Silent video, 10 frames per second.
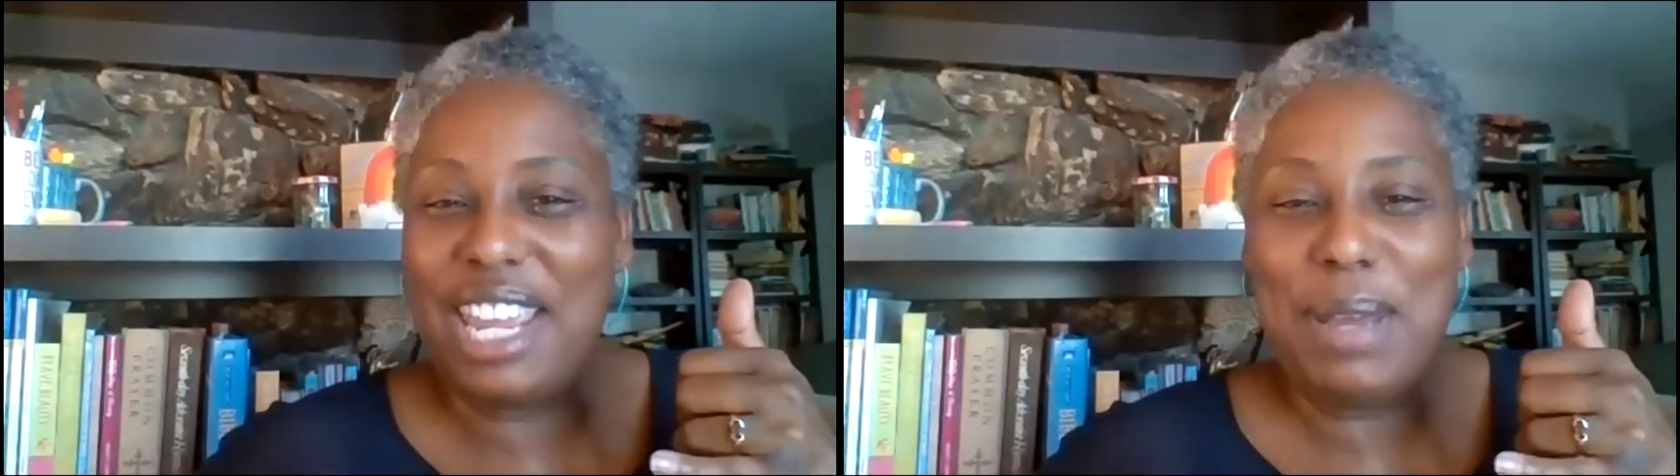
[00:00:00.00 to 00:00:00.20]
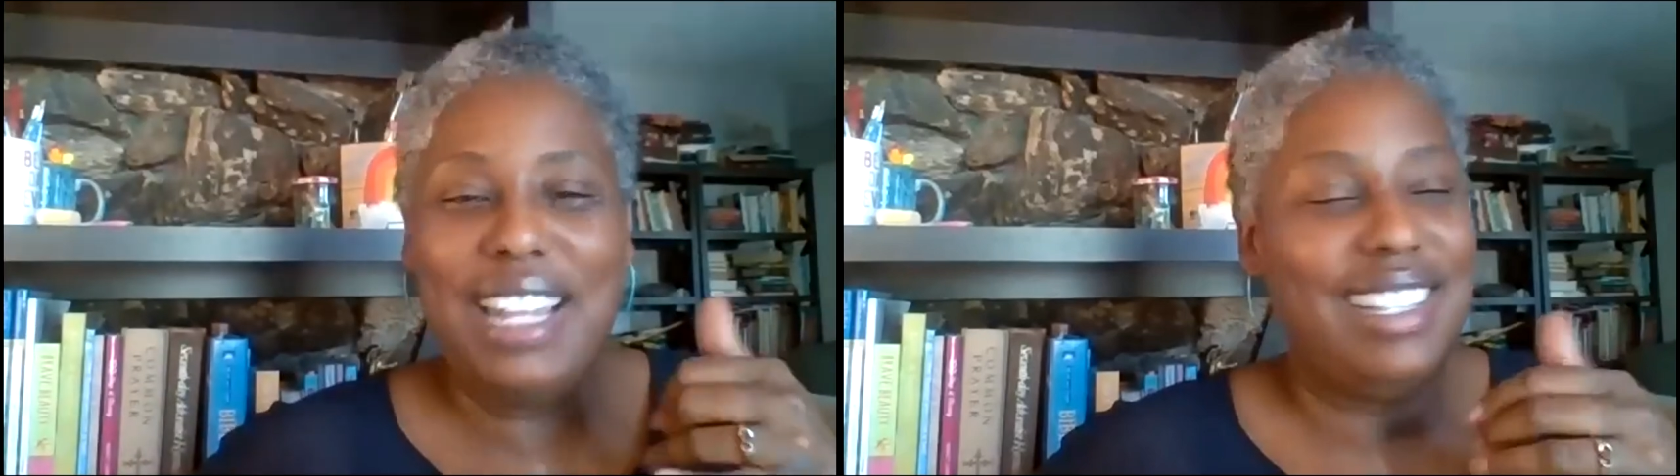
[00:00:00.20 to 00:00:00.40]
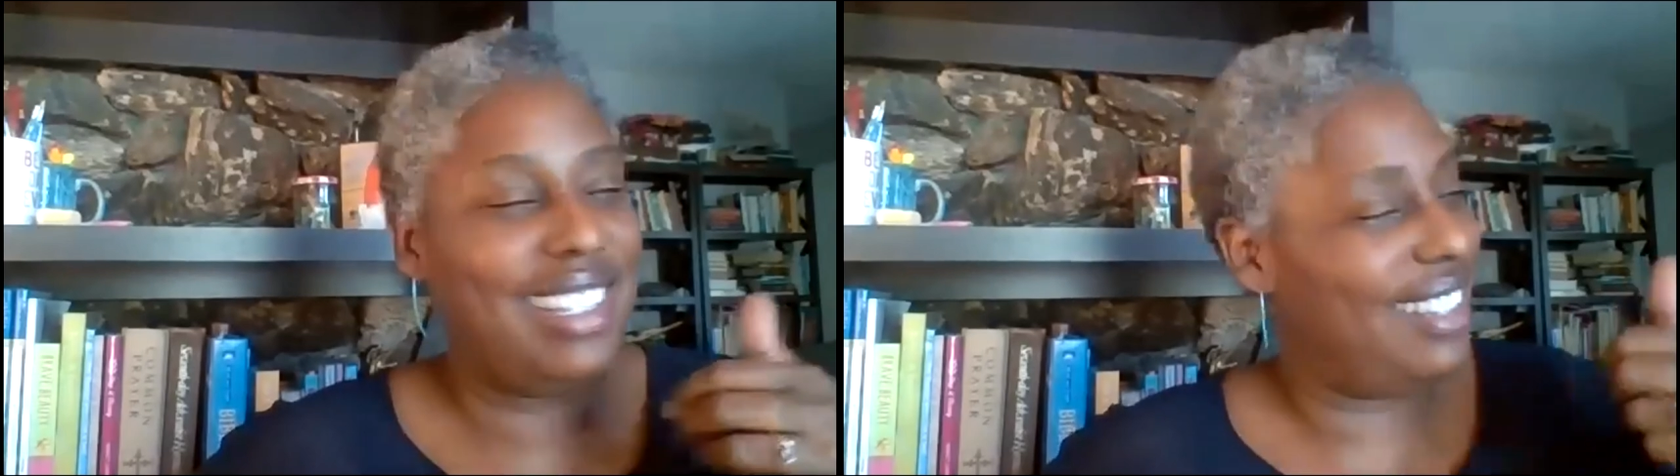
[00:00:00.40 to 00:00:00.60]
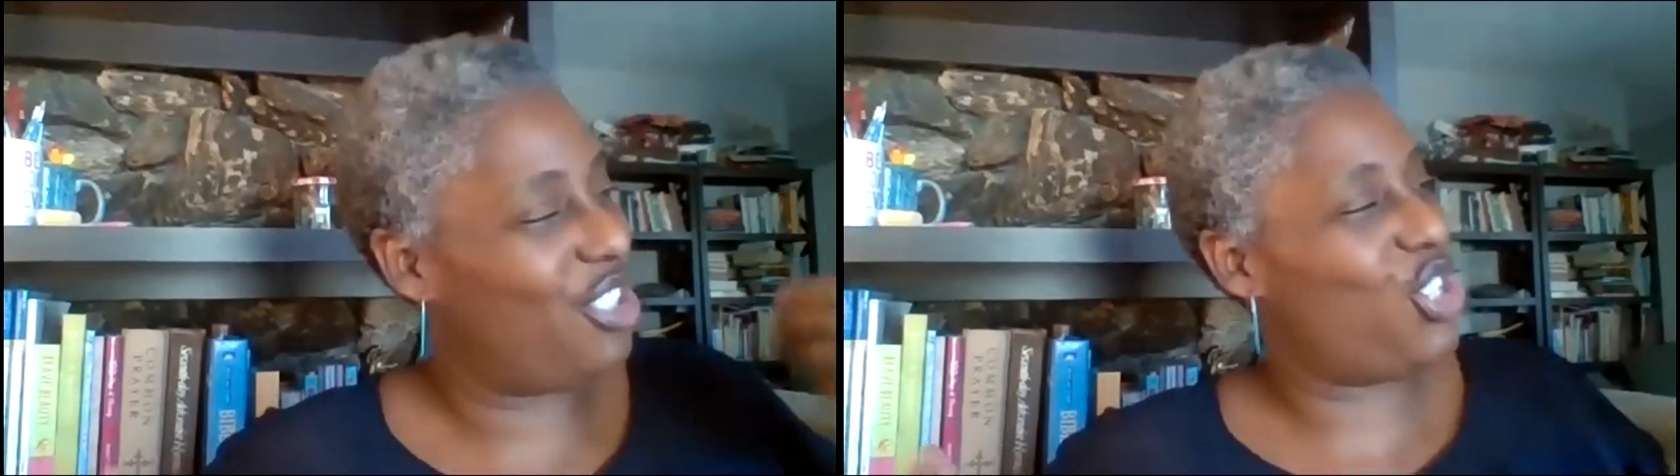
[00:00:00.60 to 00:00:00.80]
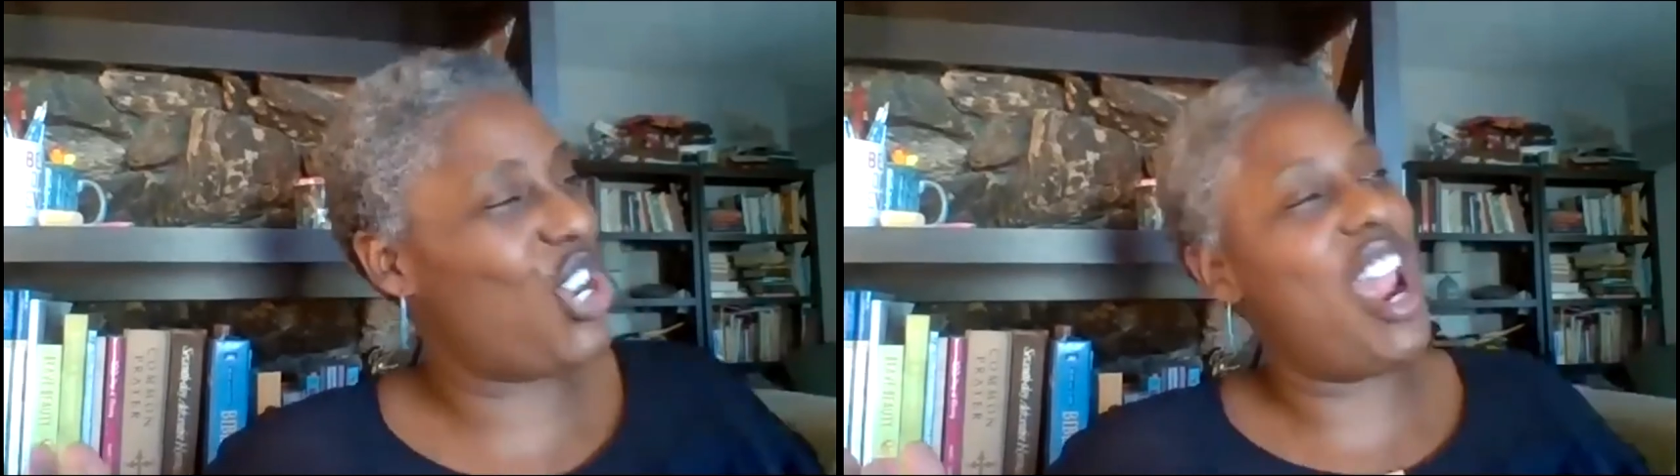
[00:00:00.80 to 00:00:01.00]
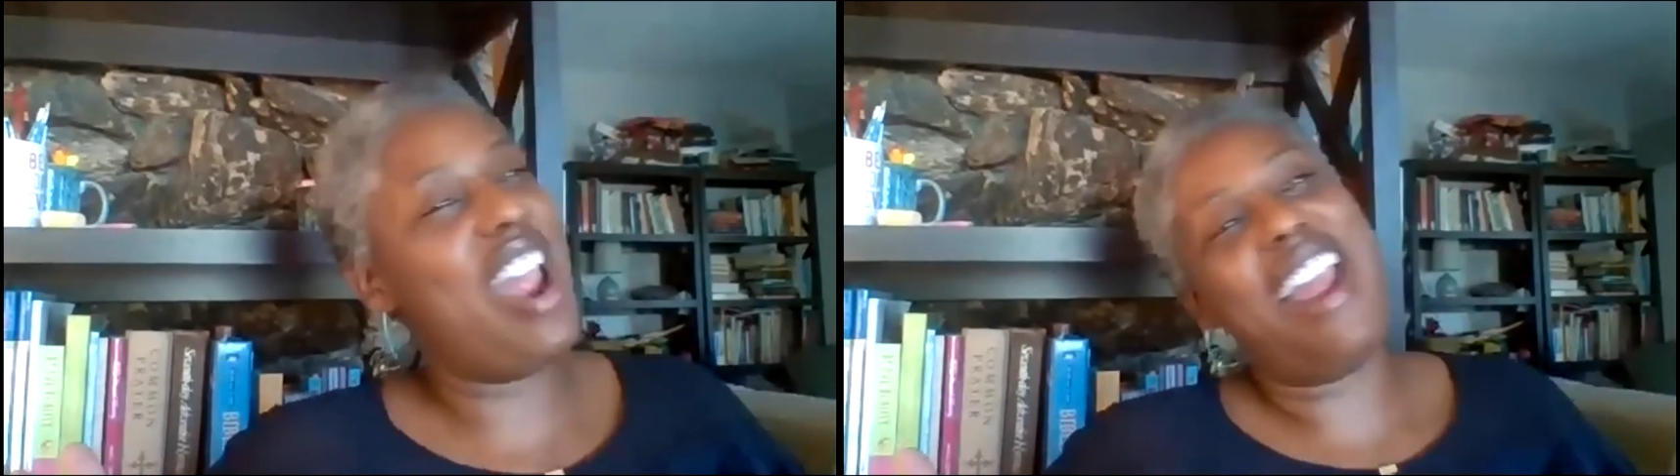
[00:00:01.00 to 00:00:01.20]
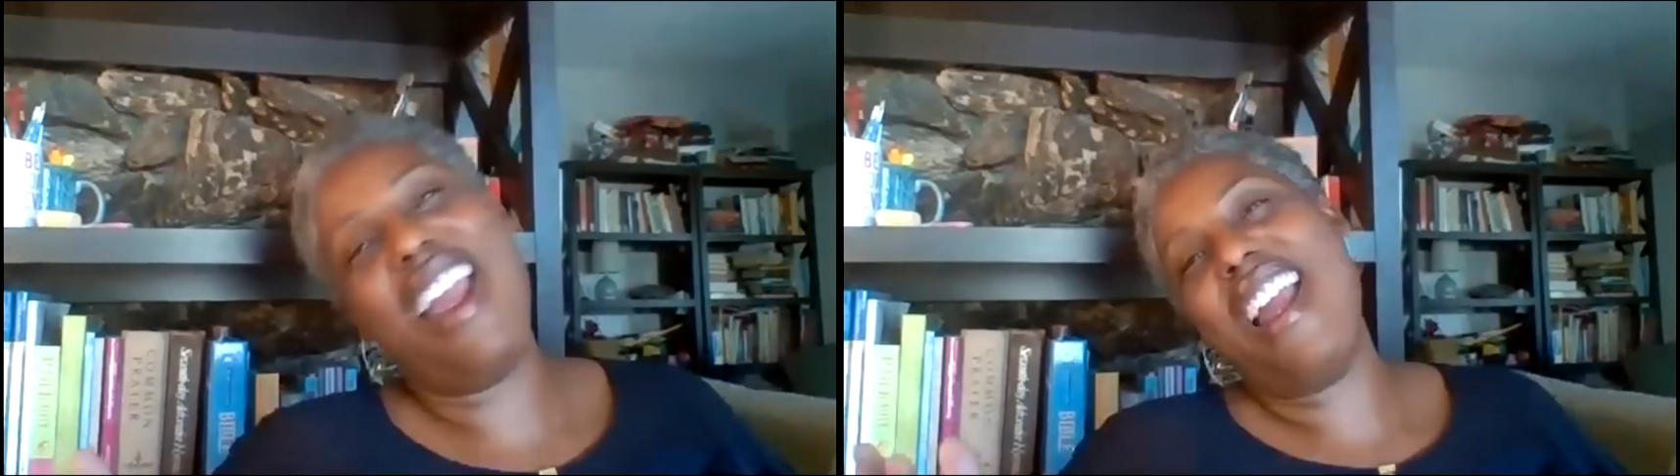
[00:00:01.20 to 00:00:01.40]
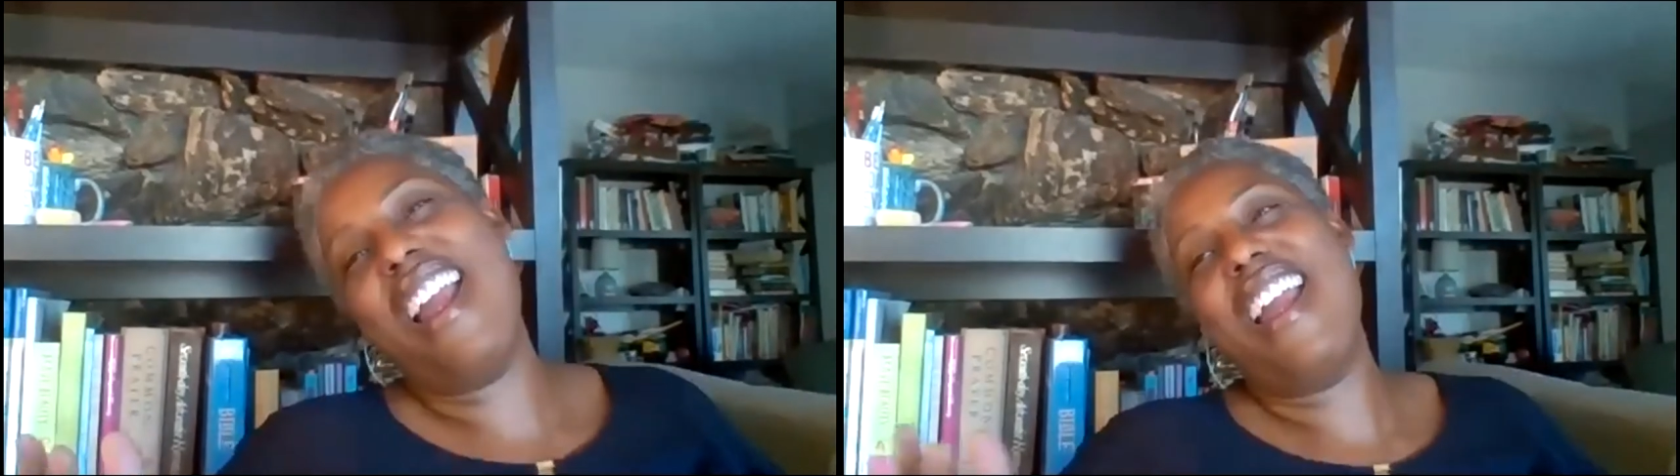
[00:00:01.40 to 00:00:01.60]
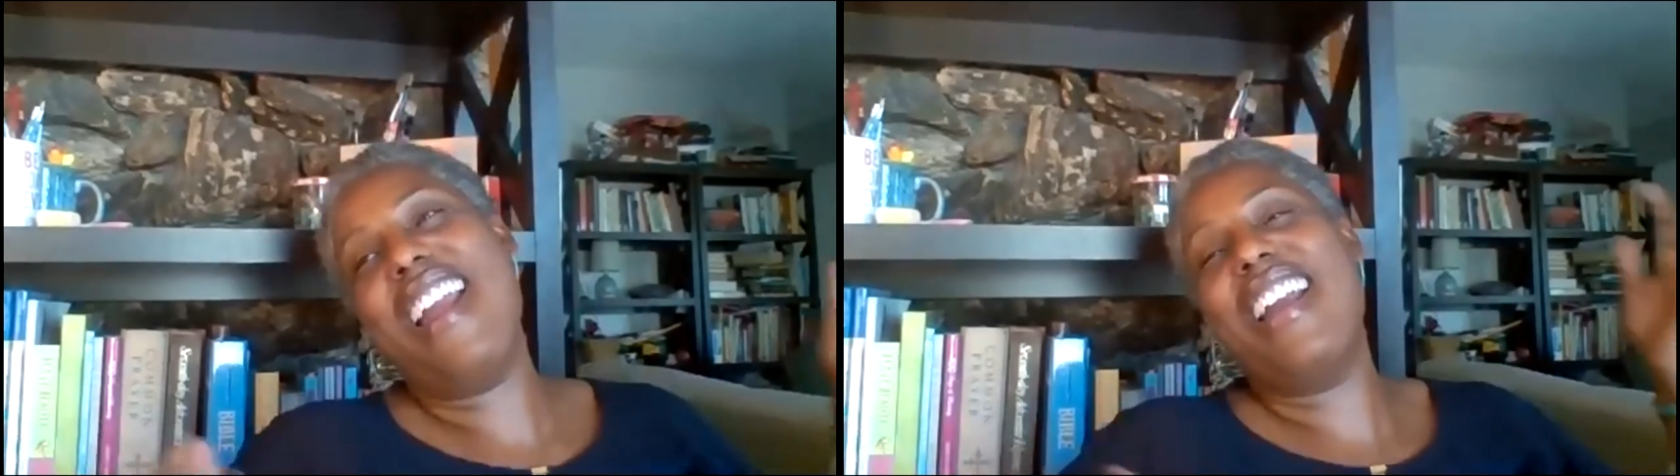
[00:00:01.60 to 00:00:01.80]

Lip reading: months? Sure.